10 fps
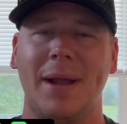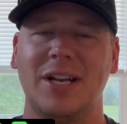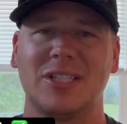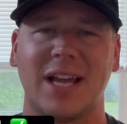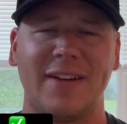but I
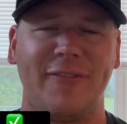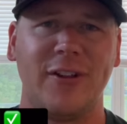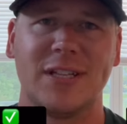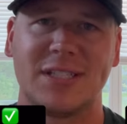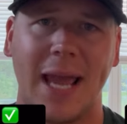just I
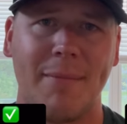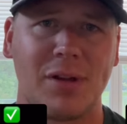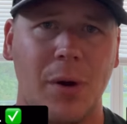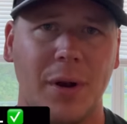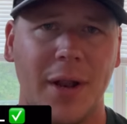feel this game's
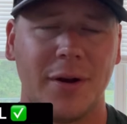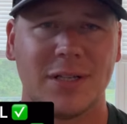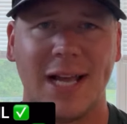going under.